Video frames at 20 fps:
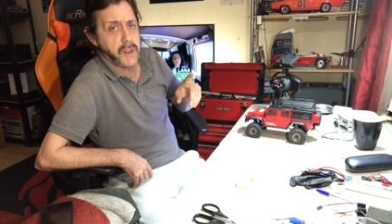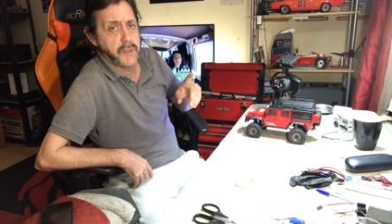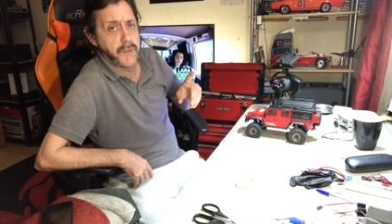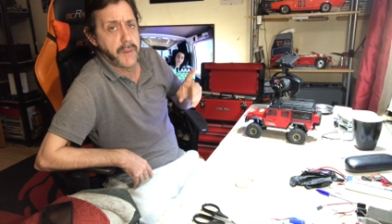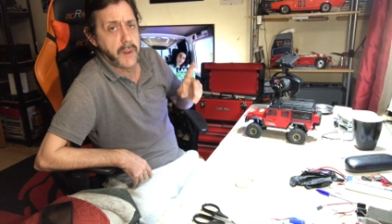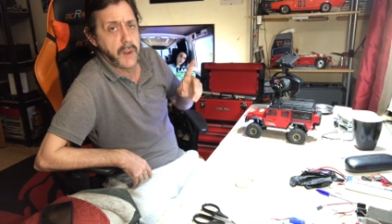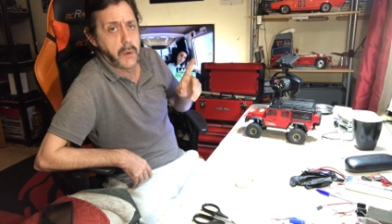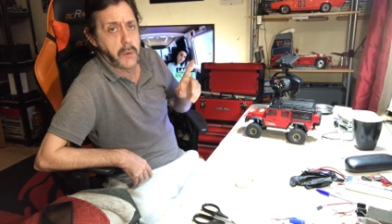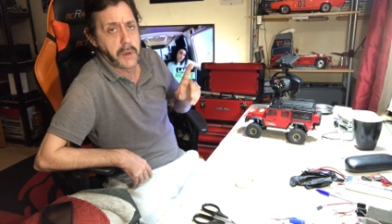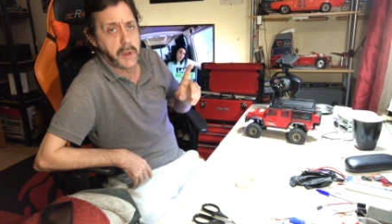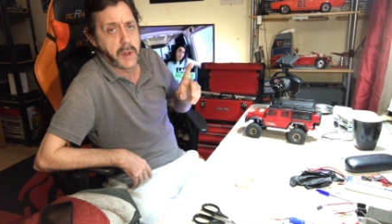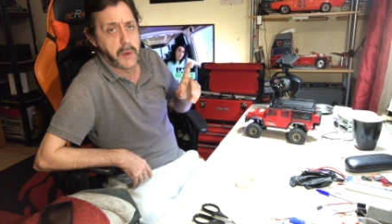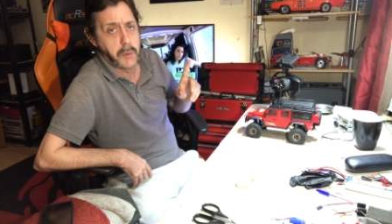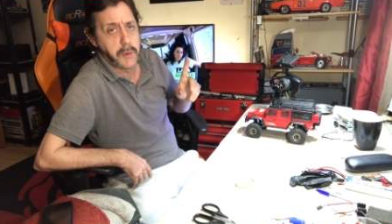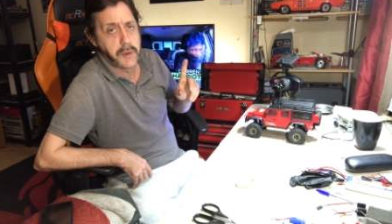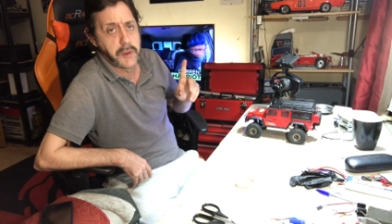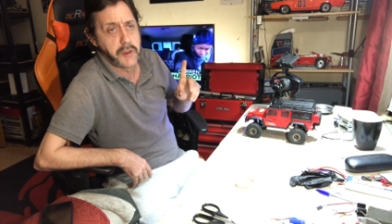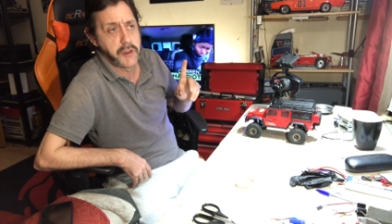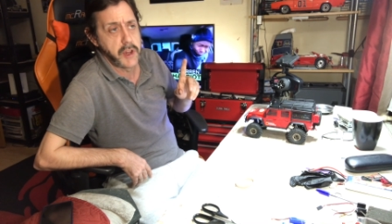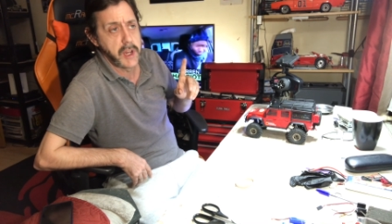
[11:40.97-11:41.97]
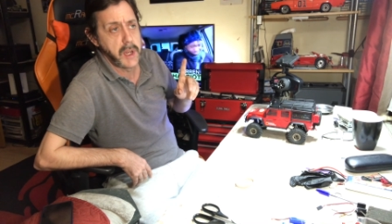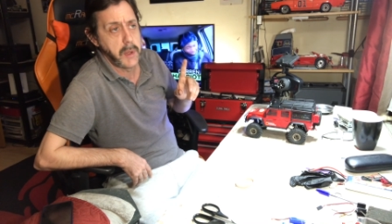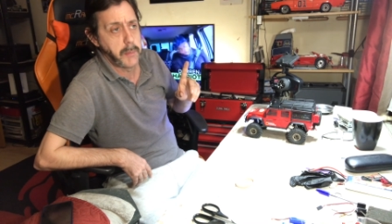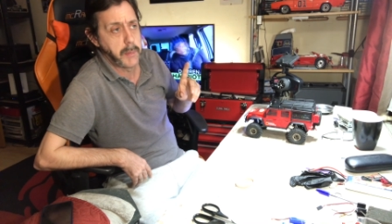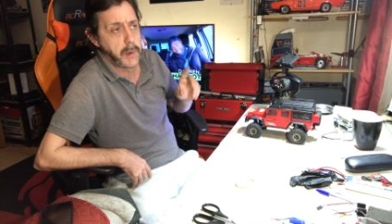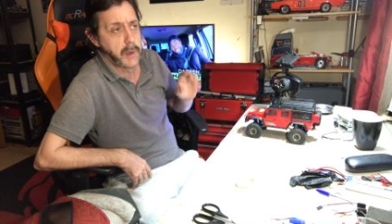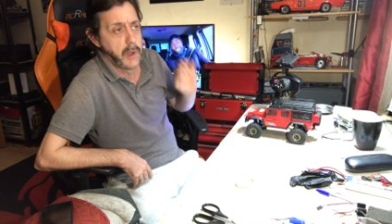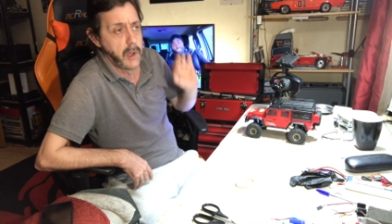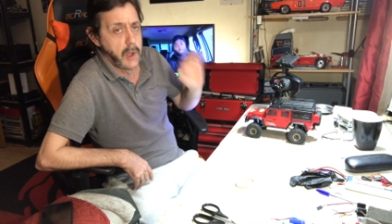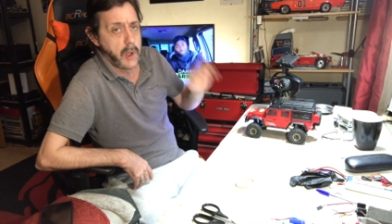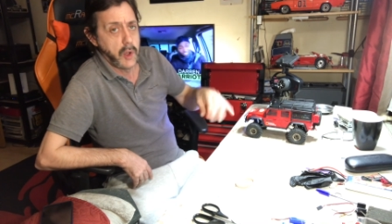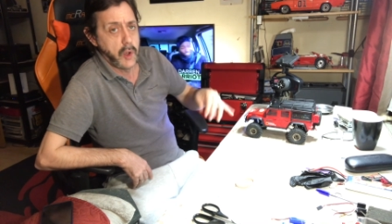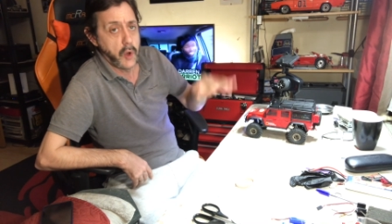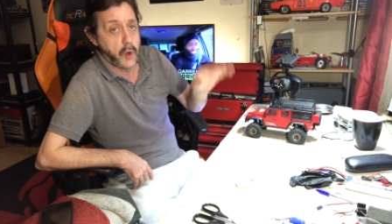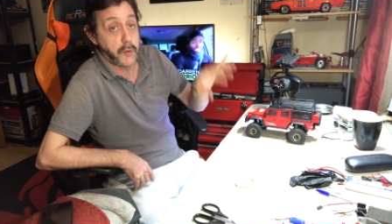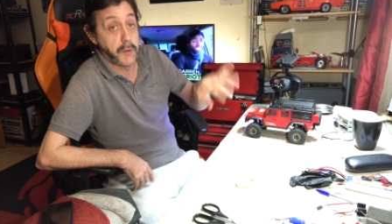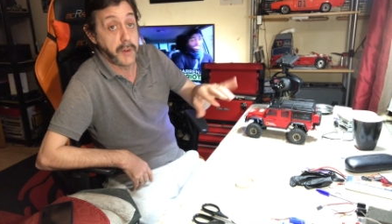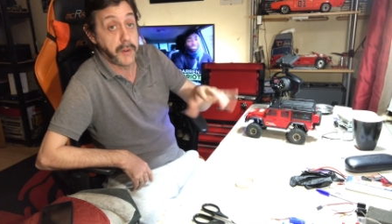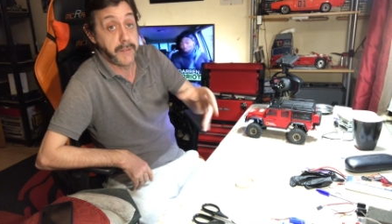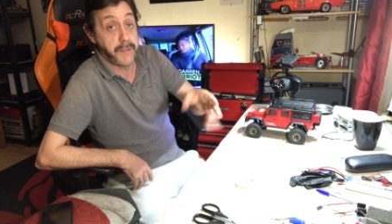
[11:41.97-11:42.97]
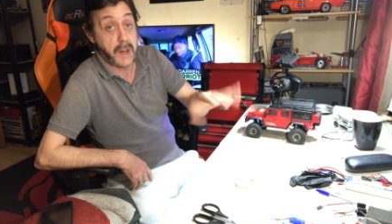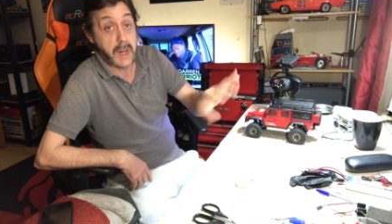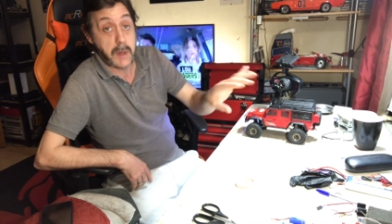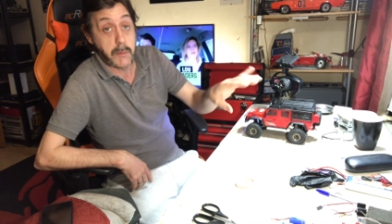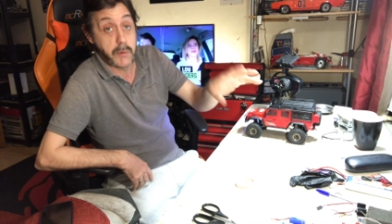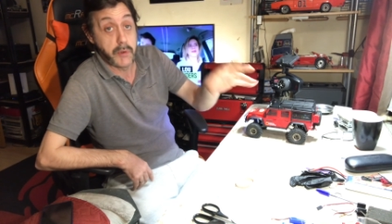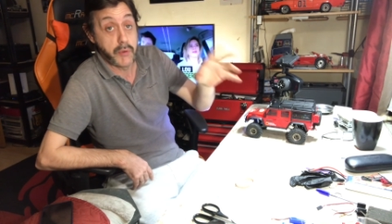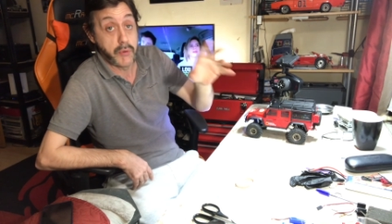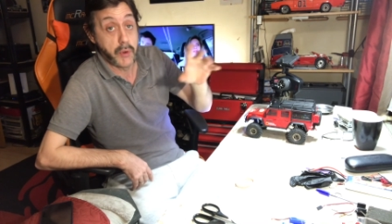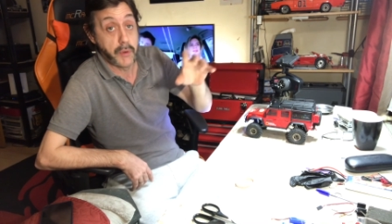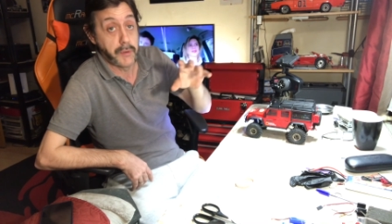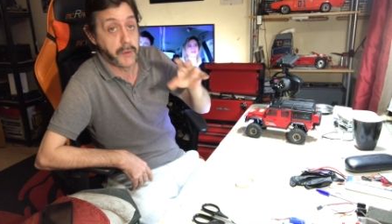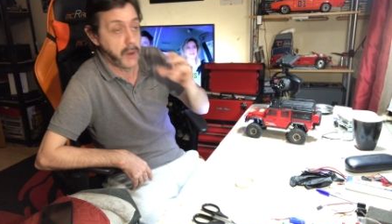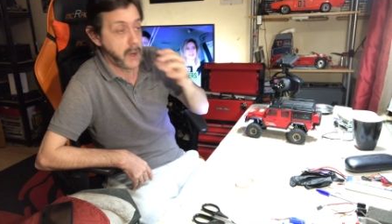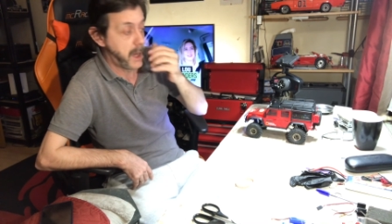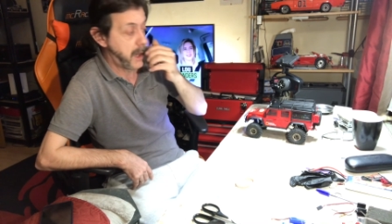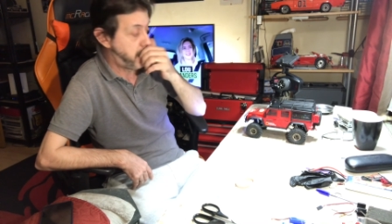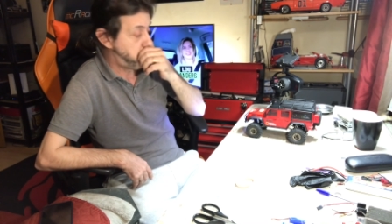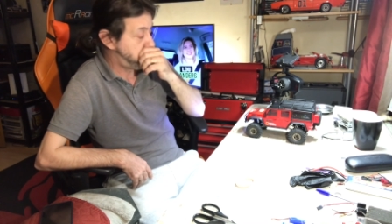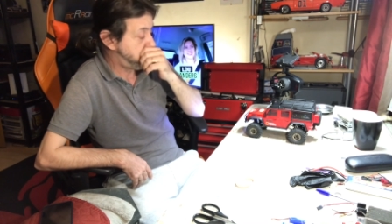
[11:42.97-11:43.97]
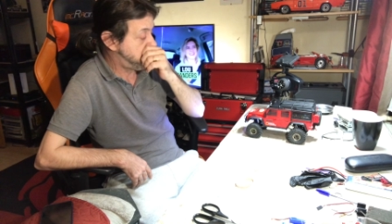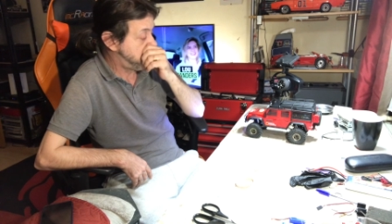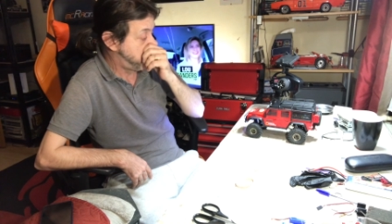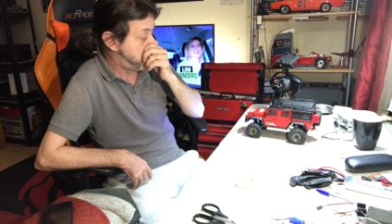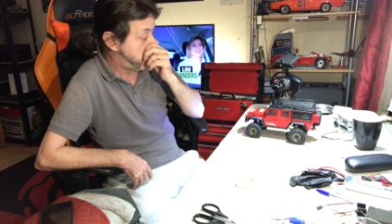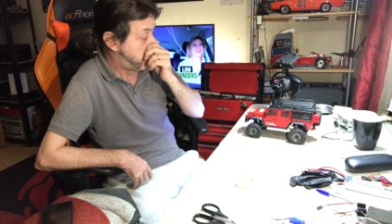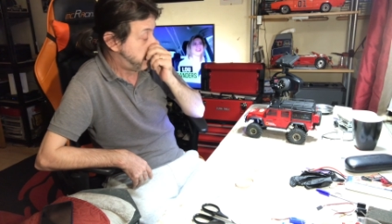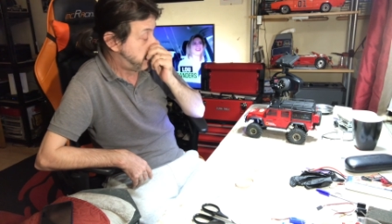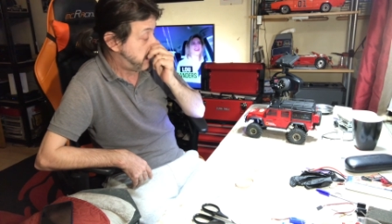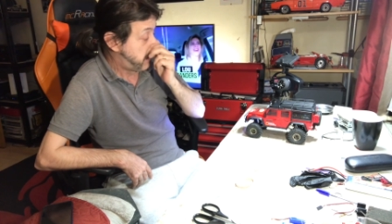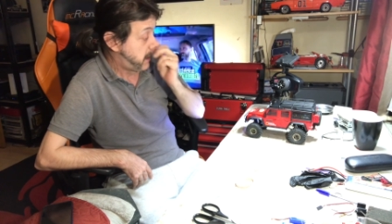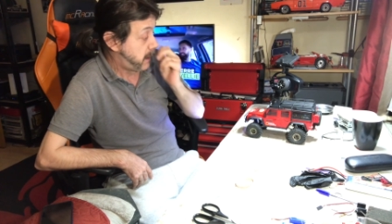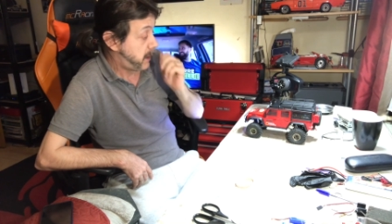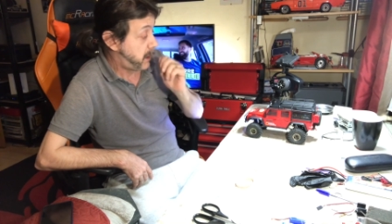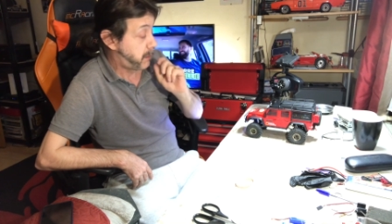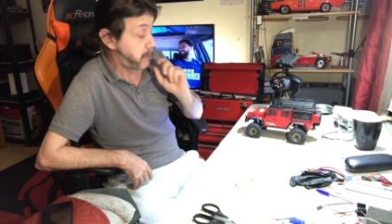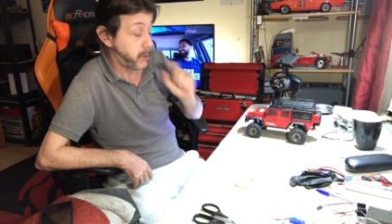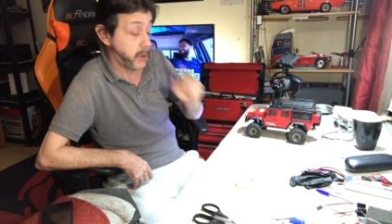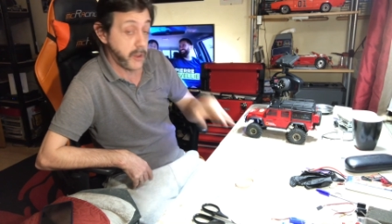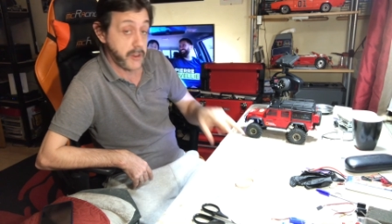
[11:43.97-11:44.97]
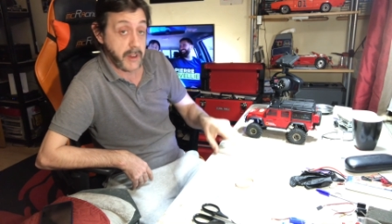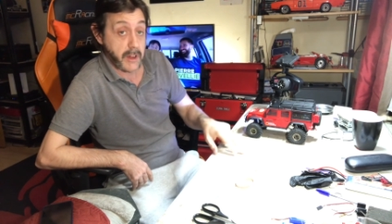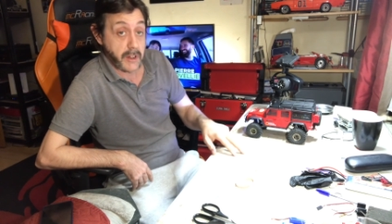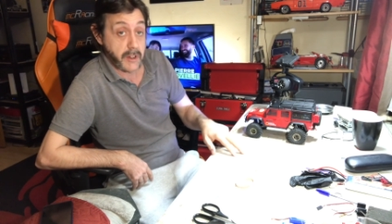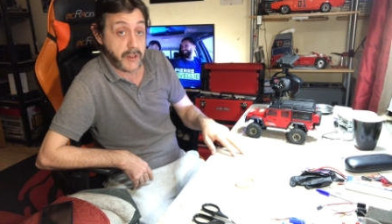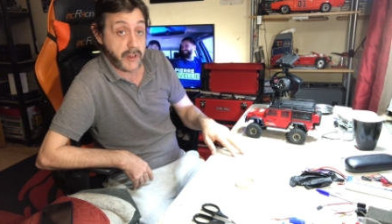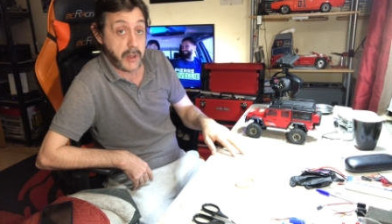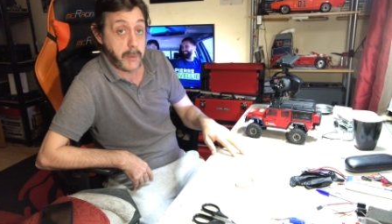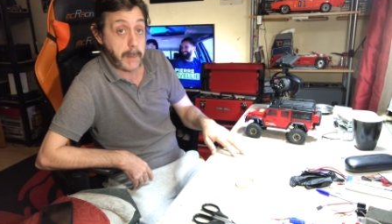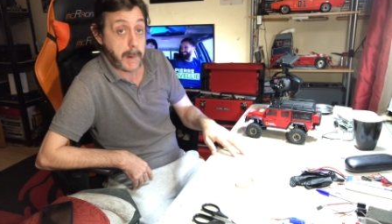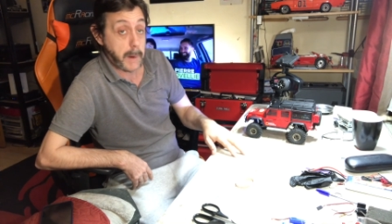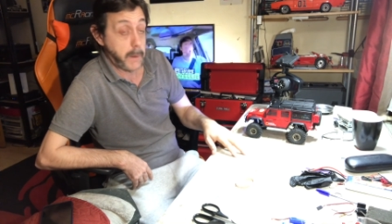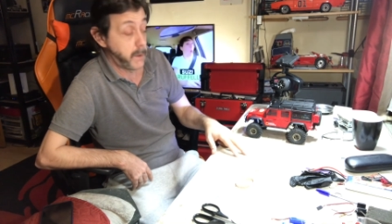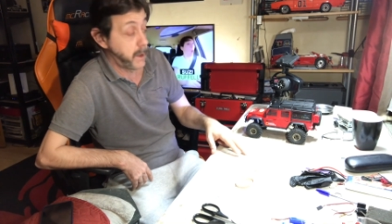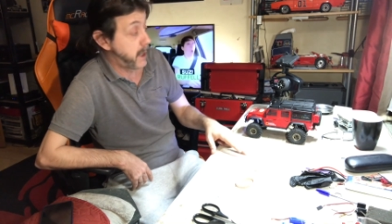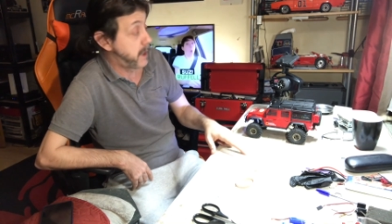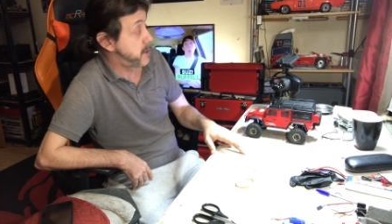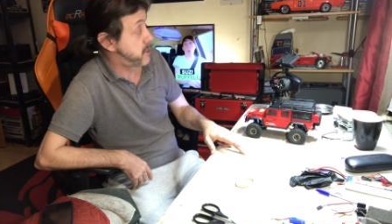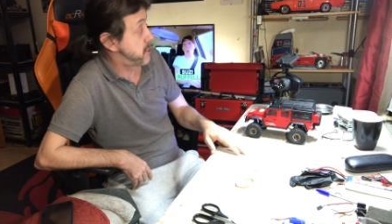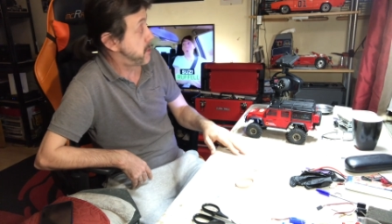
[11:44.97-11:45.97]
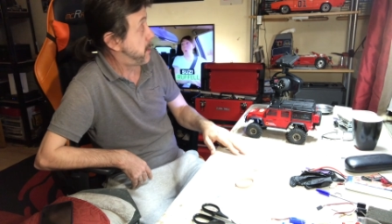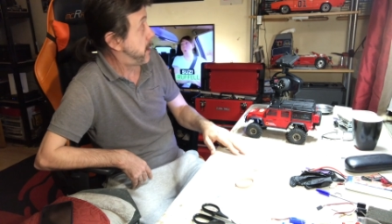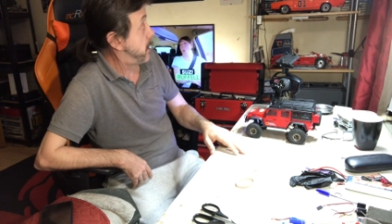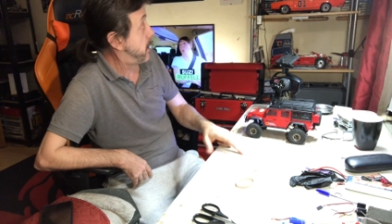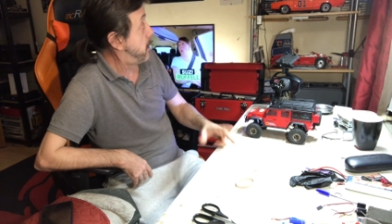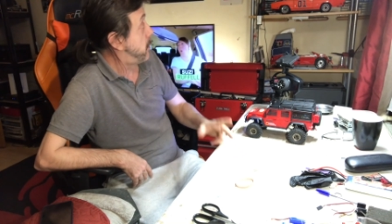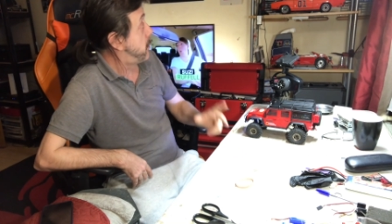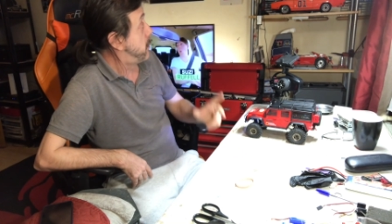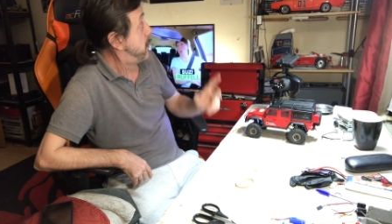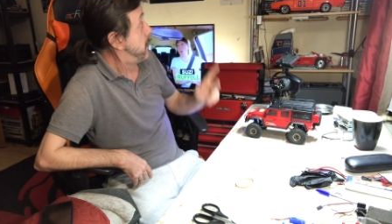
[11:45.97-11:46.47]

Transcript: video I did with the Jeep over the farmer's rough ground, I'm going to take the Jeep out again tomorrow.